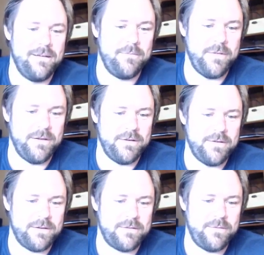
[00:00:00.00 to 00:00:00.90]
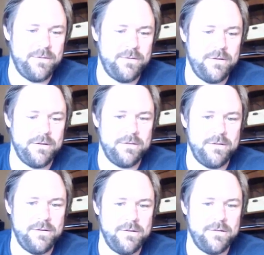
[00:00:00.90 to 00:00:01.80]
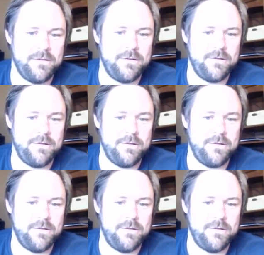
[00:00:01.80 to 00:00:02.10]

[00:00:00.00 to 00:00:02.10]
me adjust a few things here.